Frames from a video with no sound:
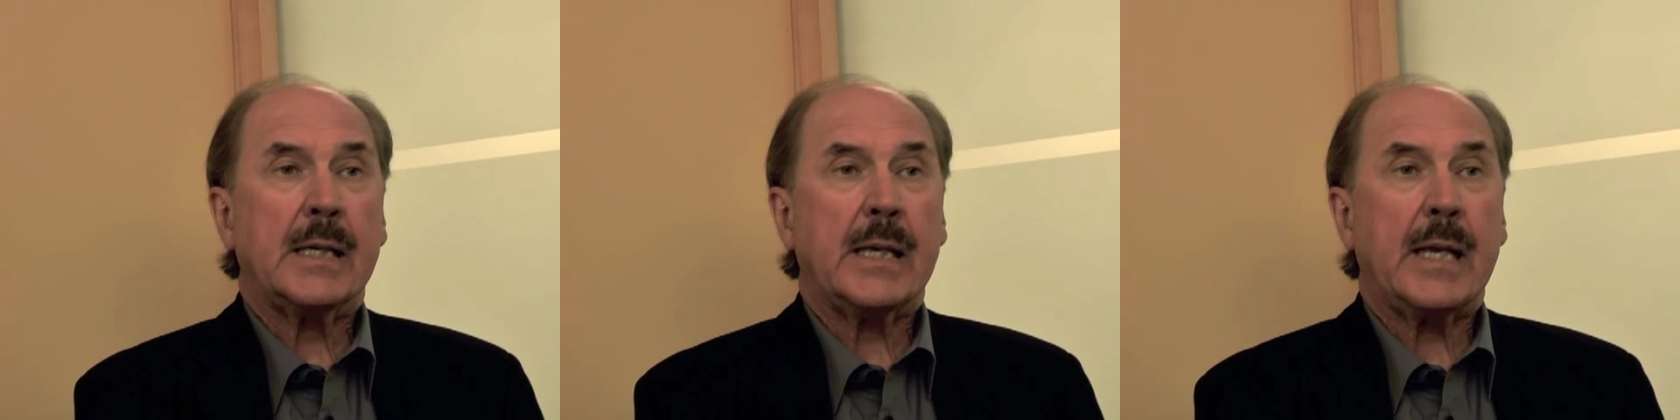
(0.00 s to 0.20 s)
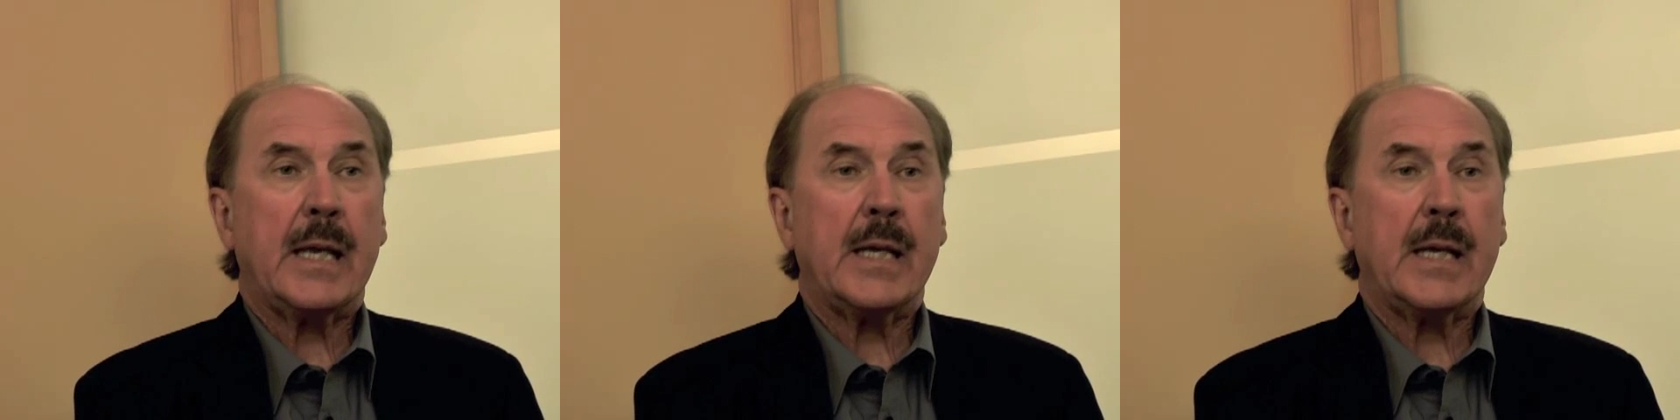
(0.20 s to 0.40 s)

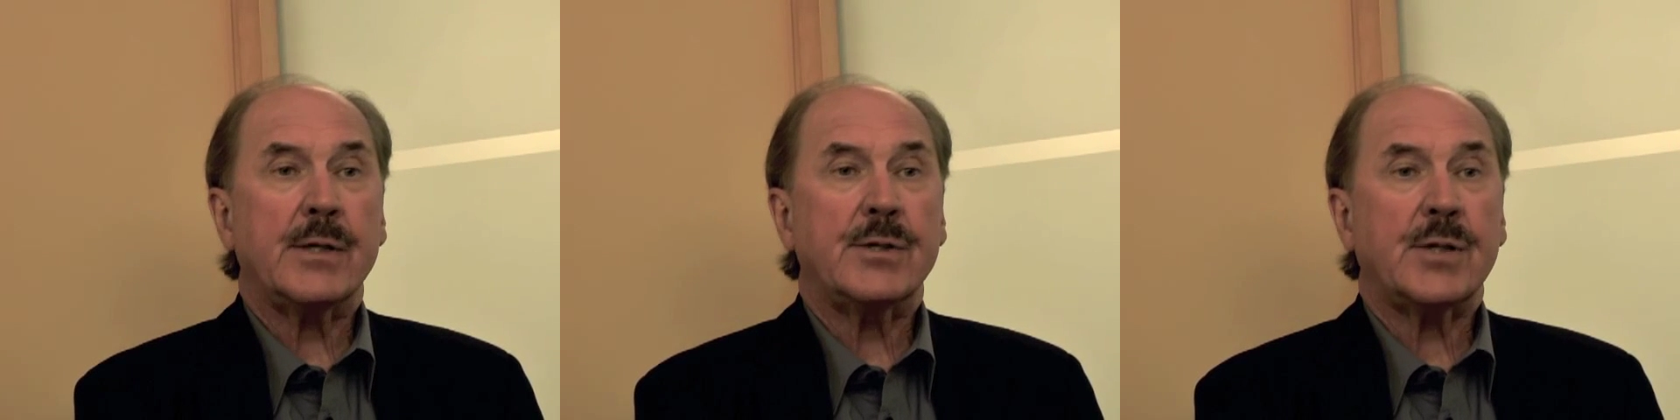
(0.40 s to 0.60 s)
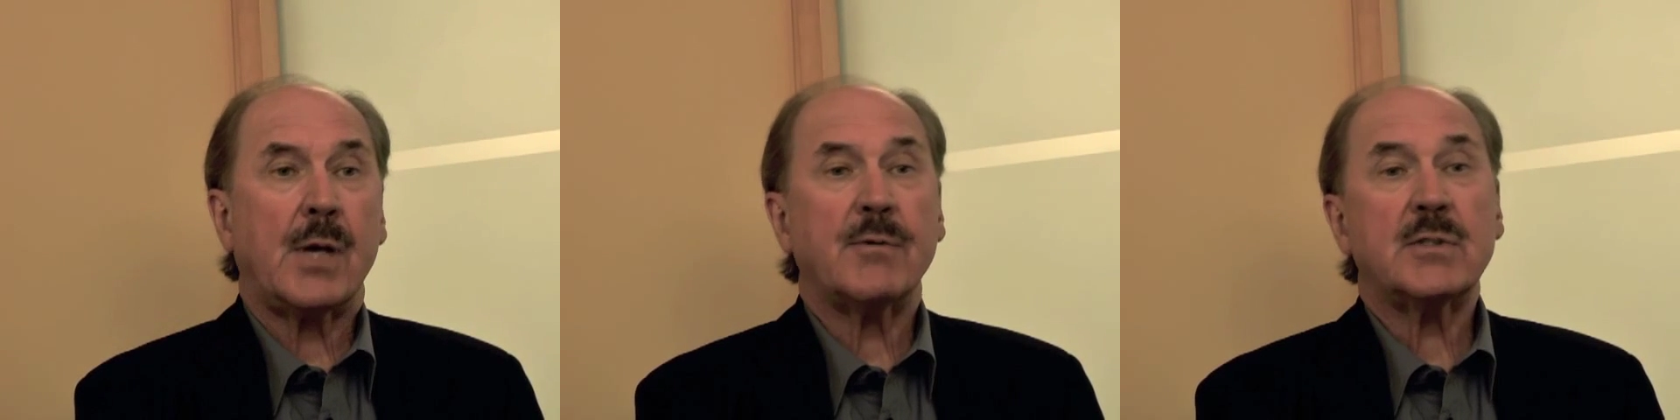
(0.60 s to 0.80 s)

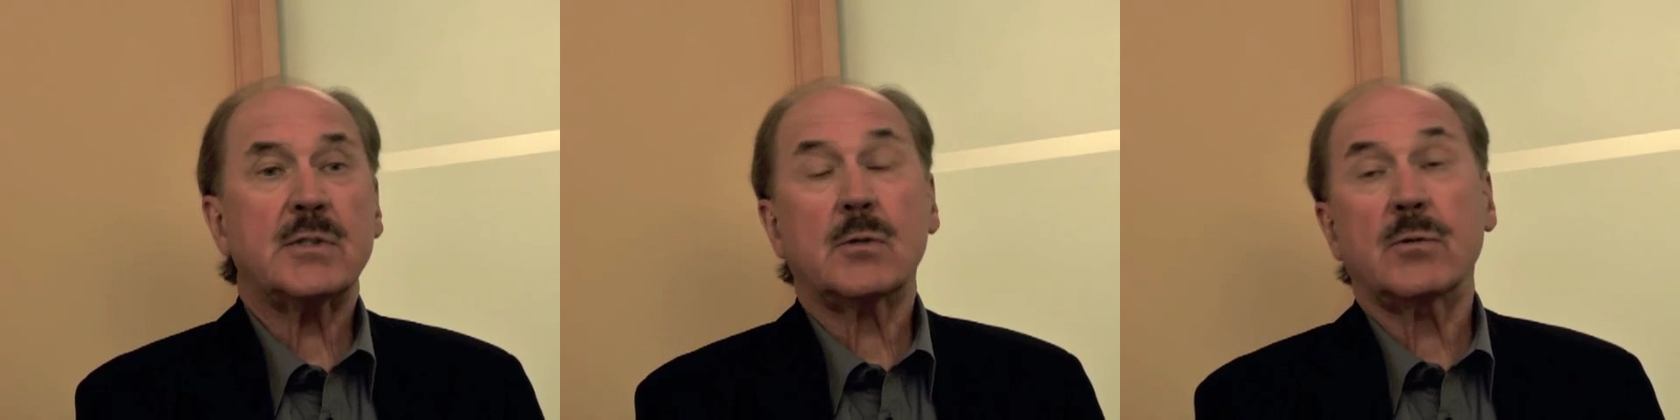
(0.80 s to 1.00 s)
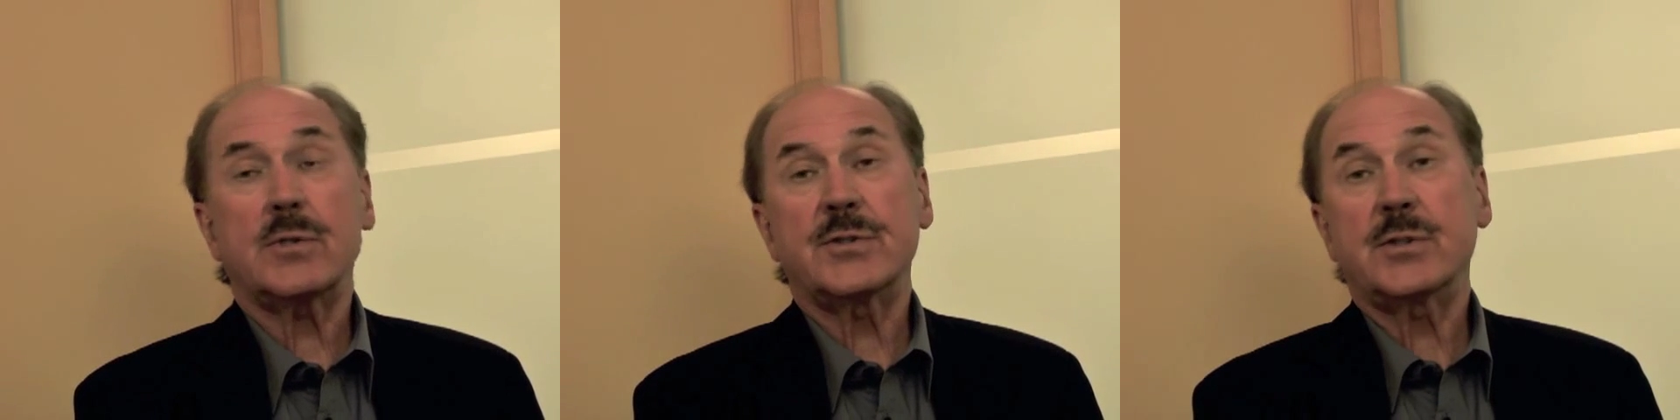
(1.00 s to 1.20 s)
And Thomas
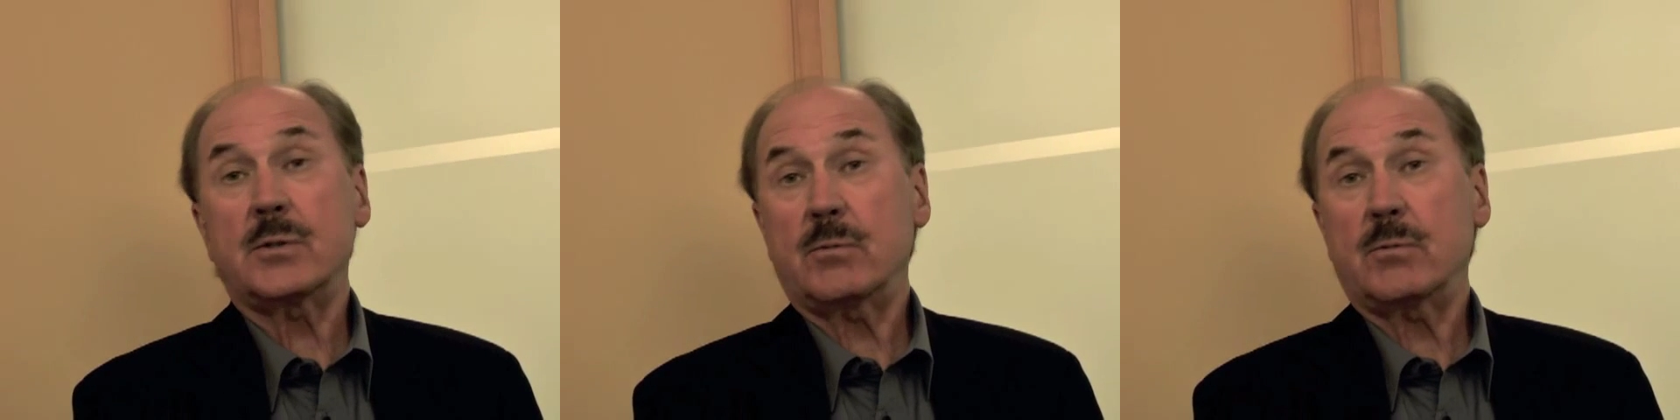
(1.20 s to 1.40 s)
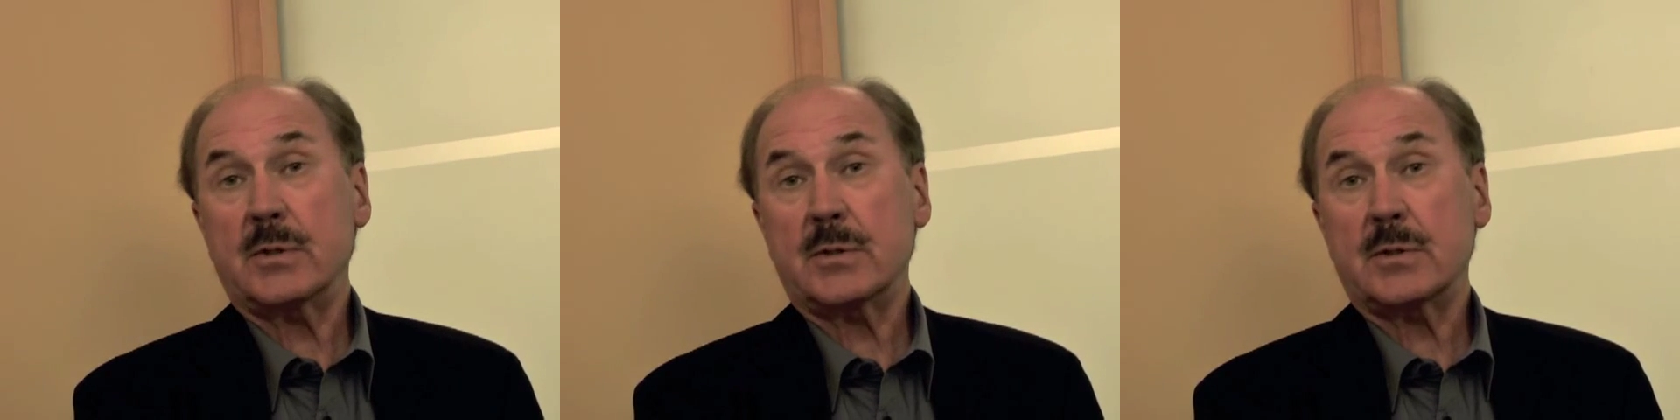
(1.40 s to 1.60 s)
De Quincey
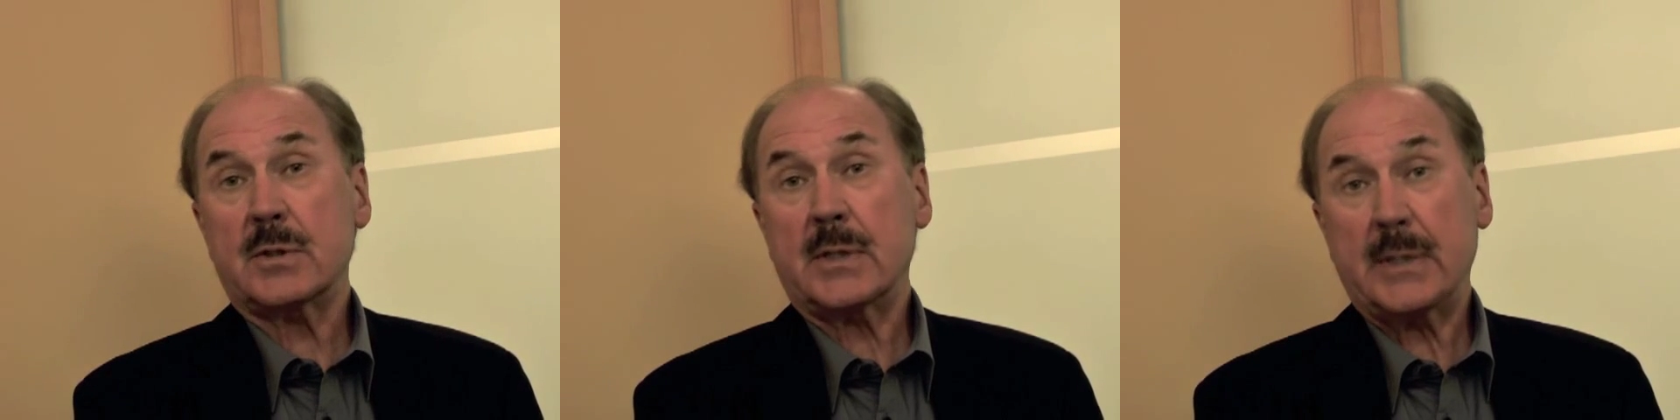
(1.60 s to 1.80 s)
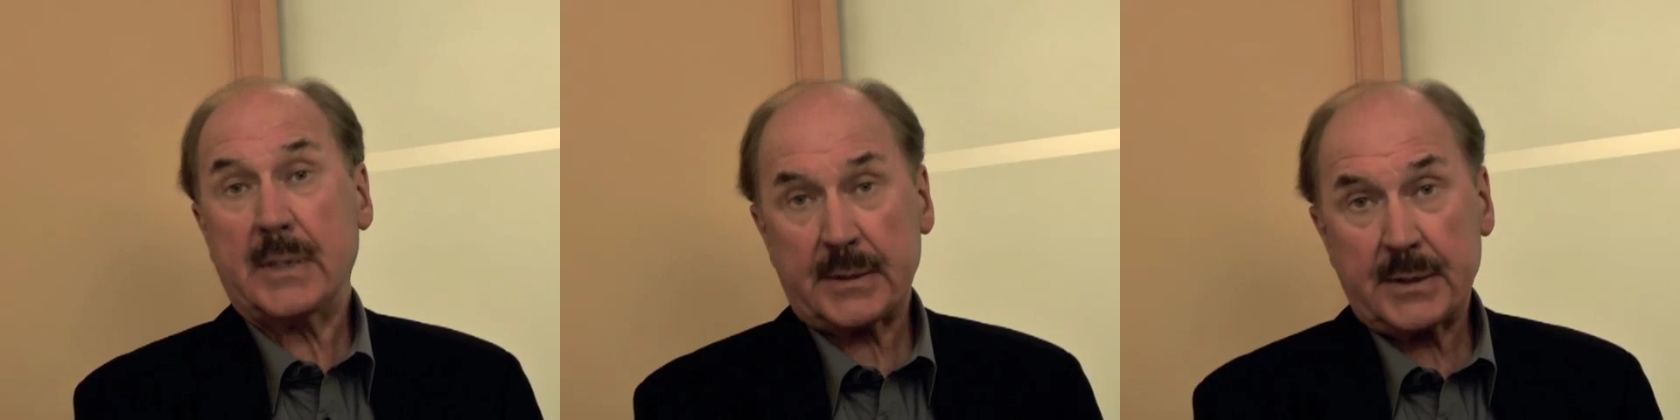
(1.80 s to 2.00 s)
was
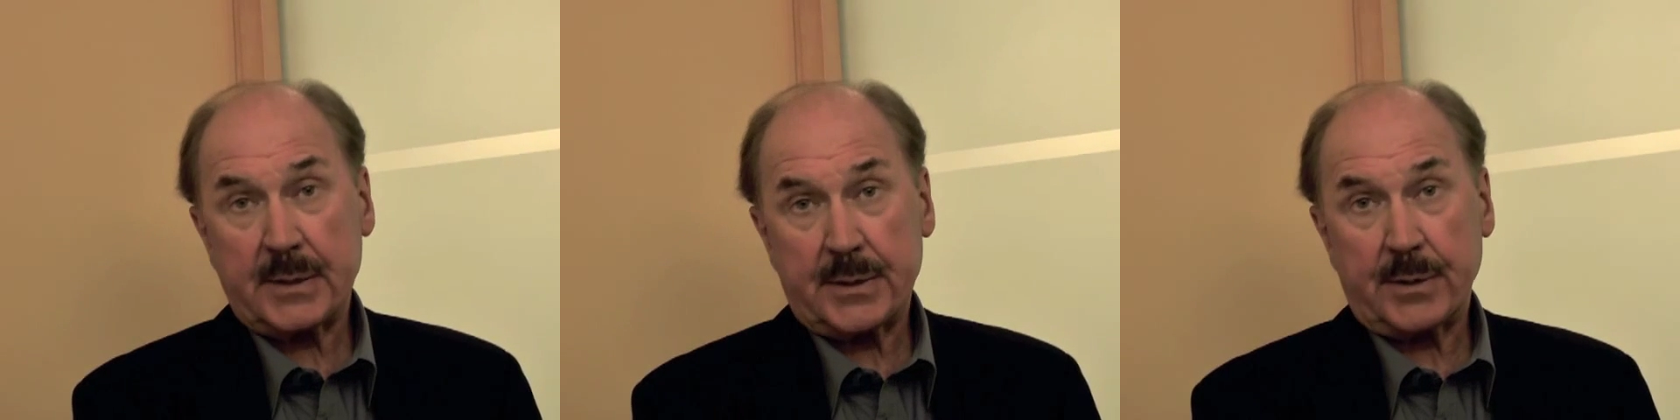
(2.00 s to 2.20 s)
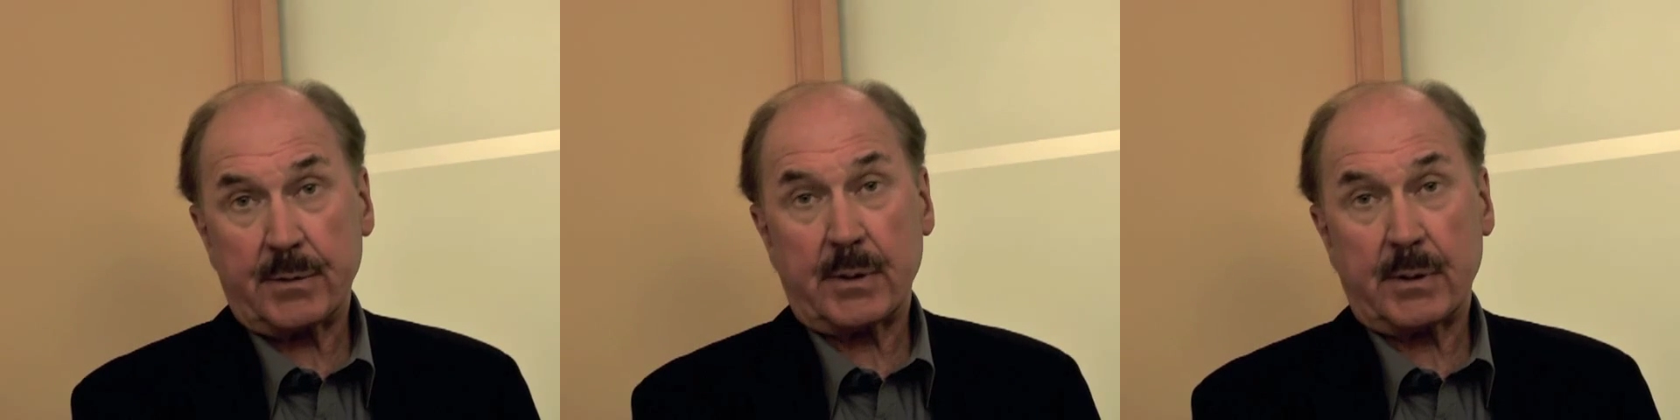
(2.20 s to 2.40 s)
addicted
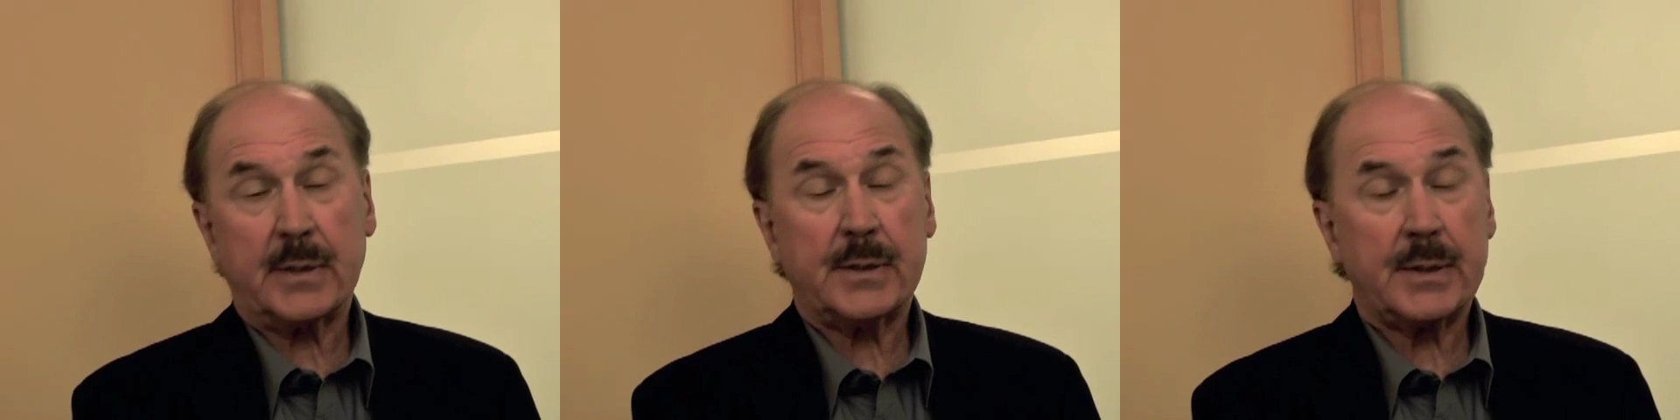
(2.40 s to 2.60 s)
to it.